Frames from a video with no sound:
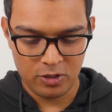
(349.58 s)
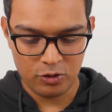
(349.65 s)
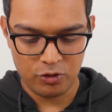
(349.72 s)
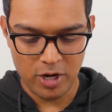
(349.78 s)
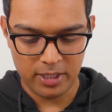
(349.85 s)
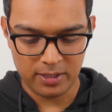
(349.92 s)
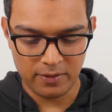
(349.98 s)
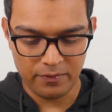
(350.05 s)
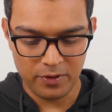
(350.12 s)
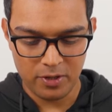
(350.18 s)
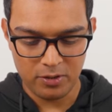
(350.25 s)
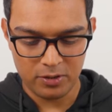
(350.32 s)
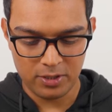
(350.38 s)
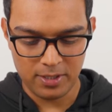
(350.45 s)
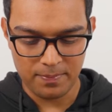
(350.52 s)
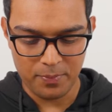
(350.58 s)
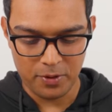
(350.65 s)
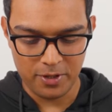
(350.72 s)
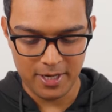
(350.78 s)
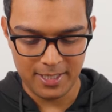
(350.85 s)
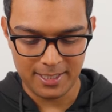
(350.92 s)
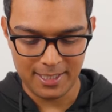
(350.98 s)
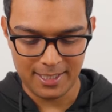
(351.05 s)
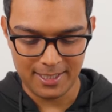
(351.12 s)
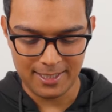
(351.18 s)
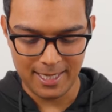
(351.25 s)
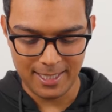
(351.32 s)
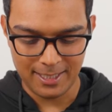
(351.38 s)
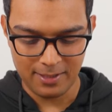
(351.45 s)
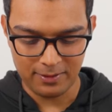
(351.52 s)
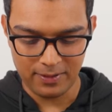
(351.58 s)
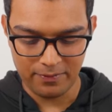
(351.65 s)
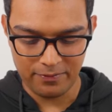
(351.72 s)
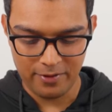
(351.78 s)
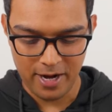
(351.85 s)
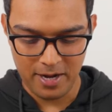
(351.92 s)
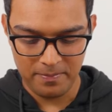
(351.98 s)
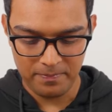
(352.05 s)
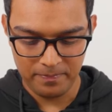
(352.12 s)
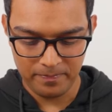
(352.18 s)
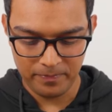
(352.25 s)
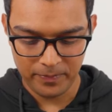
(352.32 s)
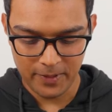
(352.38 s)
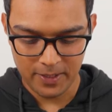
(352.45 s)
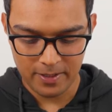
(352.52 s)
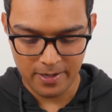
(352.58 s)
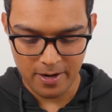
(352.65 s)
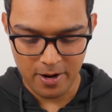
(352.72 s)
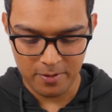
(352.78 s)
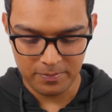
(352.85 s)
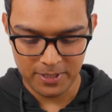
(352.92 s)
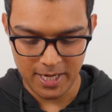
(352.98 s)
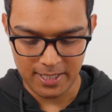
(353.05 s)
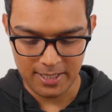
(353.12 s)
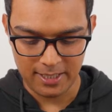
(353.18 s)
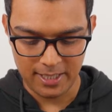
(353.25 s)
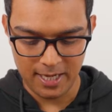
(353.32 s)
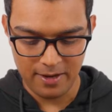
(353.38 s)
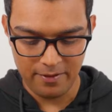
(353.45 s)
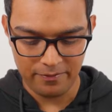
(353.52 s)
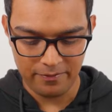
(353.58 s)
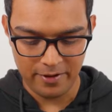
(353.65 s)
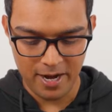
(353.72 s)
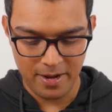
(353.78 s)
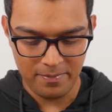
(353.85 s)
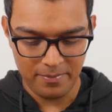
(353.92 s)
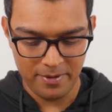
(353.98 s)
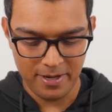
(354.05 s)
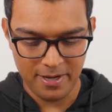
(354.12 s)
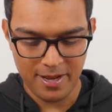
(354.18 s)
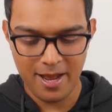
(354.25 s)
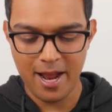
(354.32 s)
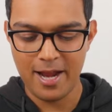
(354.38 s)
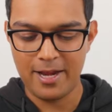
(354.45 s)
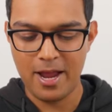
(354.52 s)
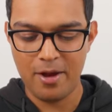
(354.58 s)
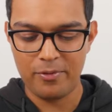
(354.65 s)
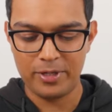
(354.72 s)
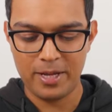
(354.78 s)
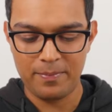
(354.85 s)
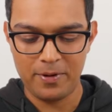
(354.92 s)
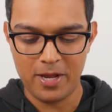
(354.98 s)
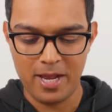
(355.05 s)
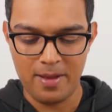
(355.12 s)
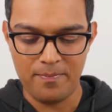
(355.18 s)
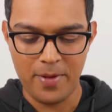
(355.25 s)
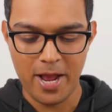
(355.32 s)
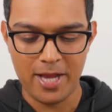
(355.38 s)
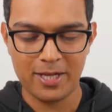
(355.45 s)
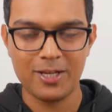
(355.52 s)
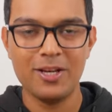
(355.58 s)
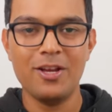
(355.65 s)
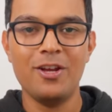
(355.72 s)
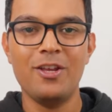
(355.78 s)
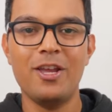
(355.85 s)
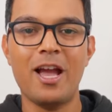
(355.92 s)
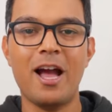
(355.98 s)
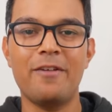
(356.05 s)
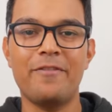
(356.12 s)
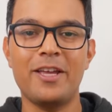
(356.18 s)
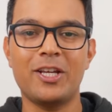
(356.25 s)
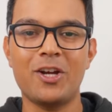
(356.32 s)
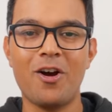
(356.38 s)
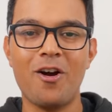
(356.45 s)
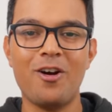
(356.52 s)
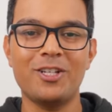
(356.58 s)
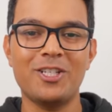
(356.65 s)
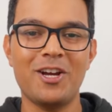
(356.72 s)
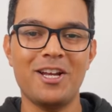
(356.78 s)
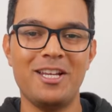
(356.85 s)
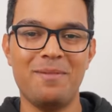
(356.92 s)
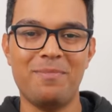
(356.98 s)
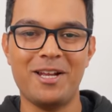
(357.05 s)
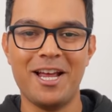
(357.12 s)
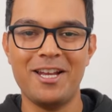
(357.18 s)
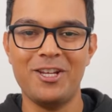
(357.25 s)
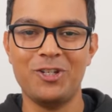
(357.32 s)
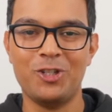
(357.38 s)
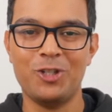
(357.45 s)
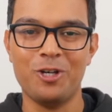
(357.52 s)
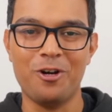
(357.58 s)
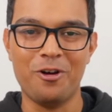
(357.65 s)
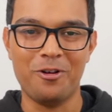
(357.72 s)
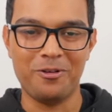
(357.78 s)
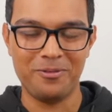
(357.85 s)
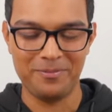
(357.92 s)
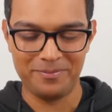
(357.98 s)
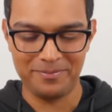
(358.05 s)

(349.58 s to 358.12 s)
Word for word: Drag the view so the bonnet is in the center of the frame. Update the keyframe. And now when I play it back, you have a car tiny planet shot.